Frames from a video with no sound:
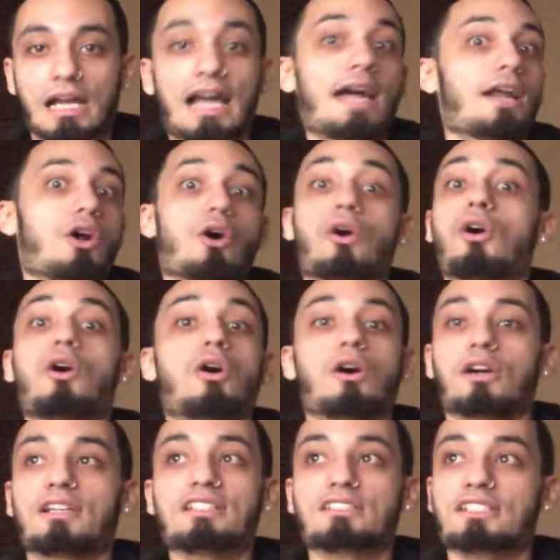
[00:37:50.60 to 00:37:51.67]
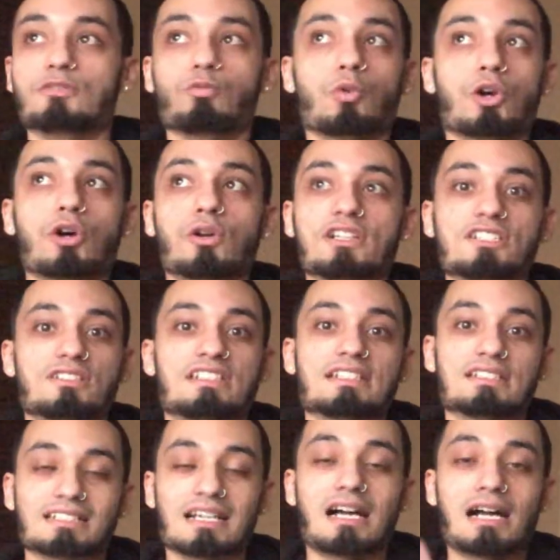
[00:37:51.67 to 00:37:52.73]
at all because the world is
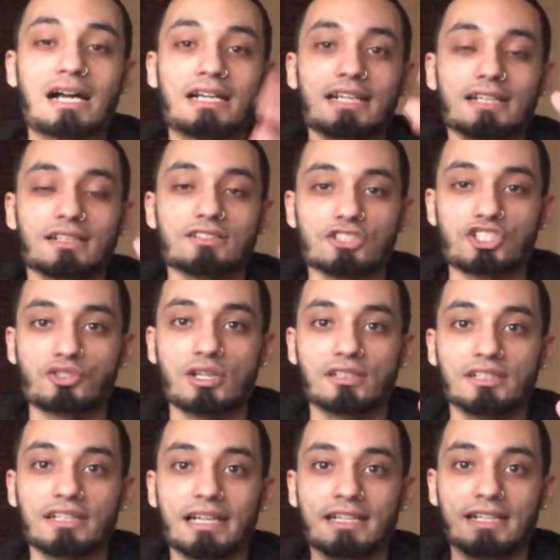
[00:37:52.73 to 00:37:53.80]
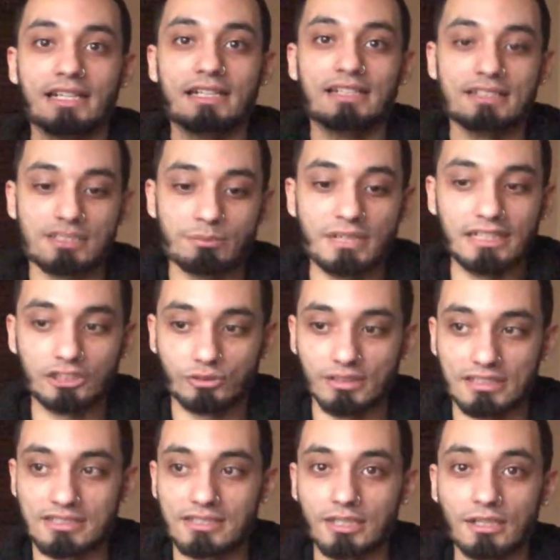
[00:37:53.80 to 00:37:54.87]
designed and constructed in, in this
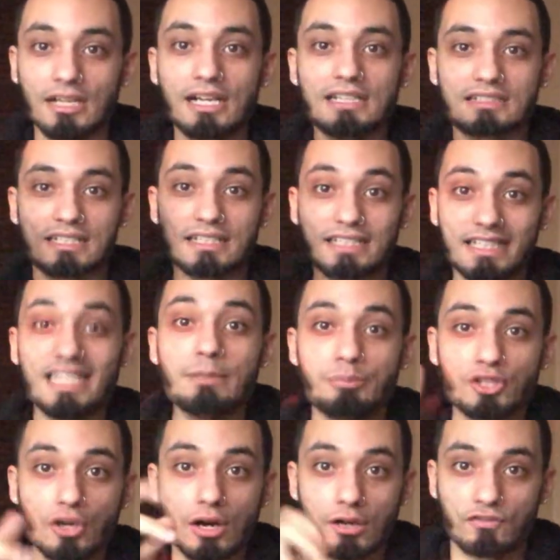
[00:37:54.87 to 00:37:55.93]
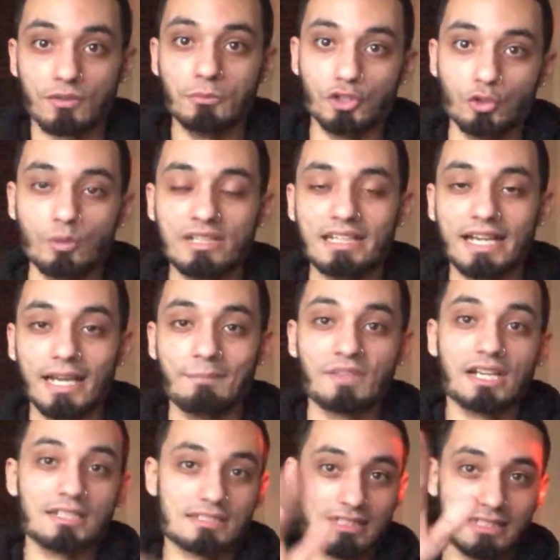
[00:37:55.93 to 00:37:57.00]
matrix to to keep y'all from doing that
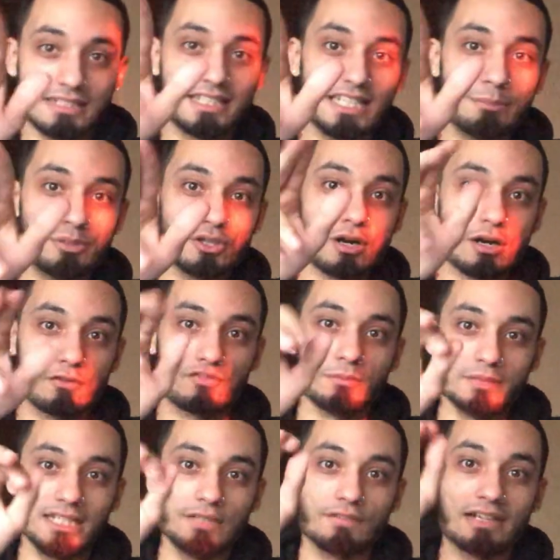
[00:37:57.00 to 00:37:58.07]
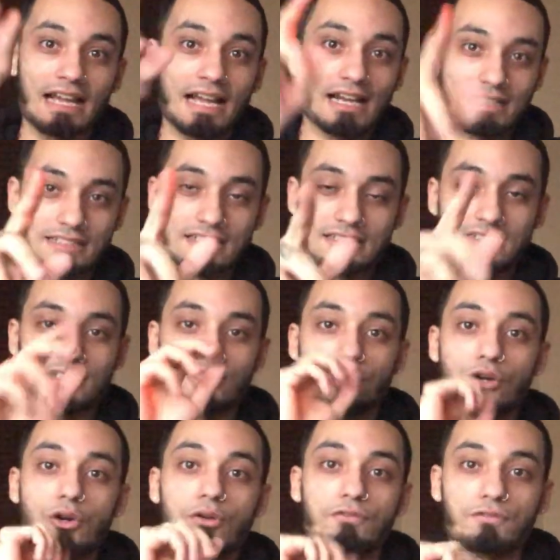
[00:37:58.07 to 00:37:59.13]
to keep y'all from even accessing
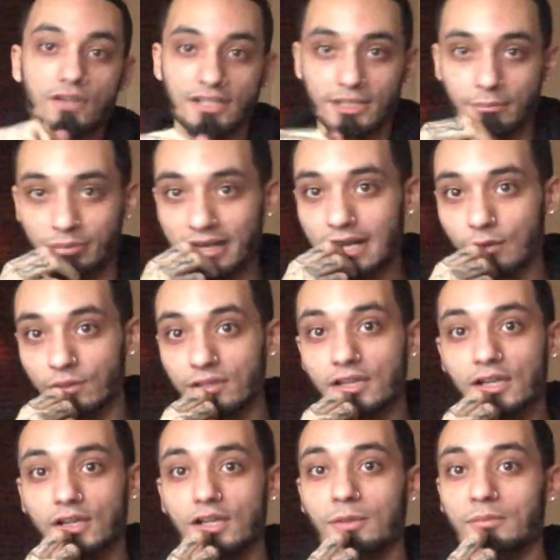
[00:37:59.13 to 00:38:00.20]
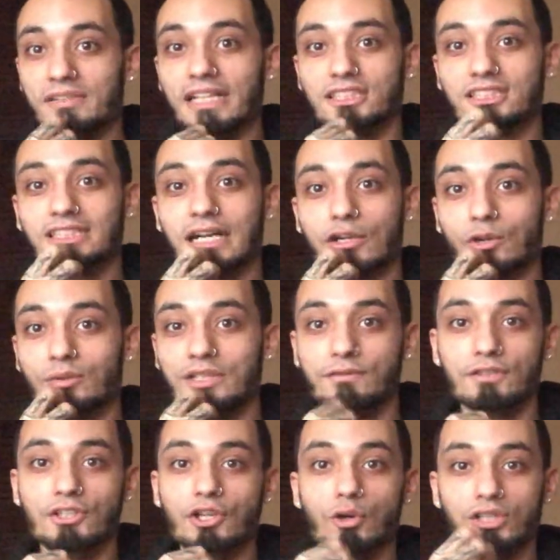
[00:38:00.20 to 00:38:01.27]
your own fucking power that y'all don't
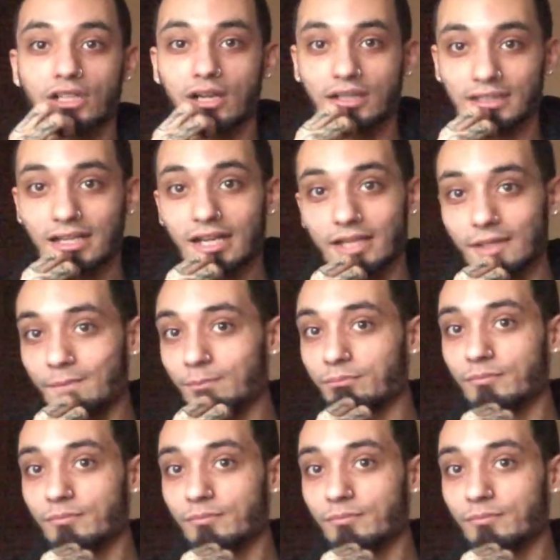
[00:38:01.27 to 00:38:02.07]
even know y'all got